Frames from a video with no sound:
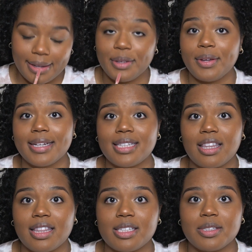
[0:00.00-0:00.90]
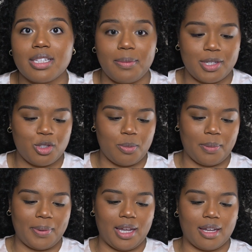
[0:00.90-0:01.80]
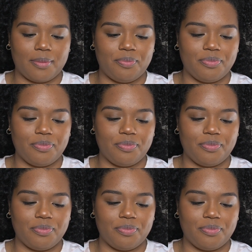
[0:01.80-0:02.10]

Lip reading: You guys, I thought this was gonna be super pink.